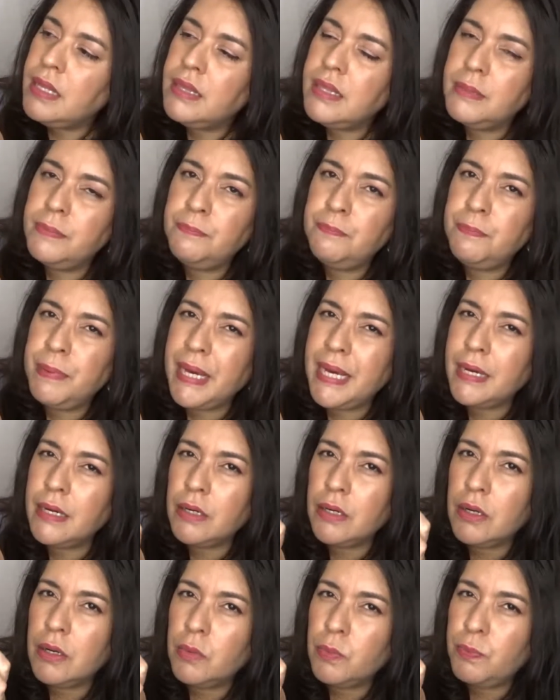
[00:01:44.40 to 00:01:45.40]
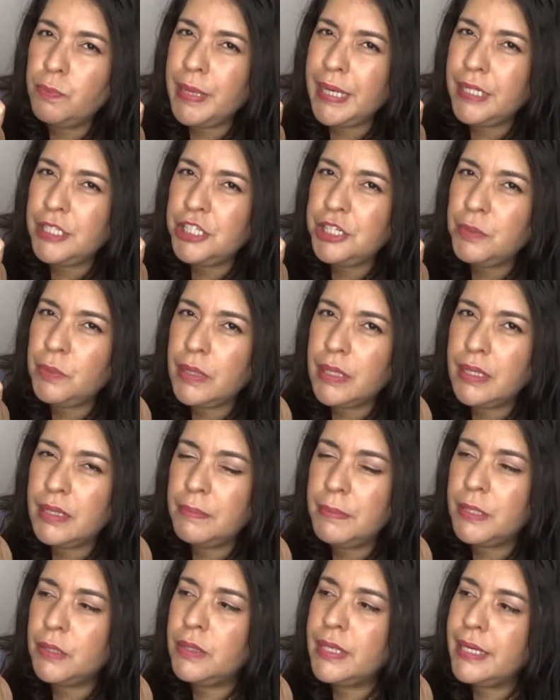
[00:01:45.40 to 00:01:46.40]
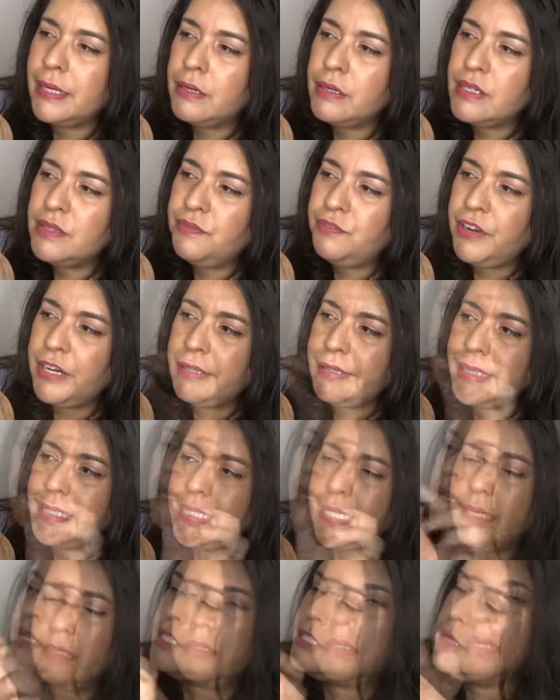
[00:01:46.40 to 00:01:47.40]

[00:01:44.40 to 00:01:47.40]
The pink or peachy one in the middle here is Fairy Tale.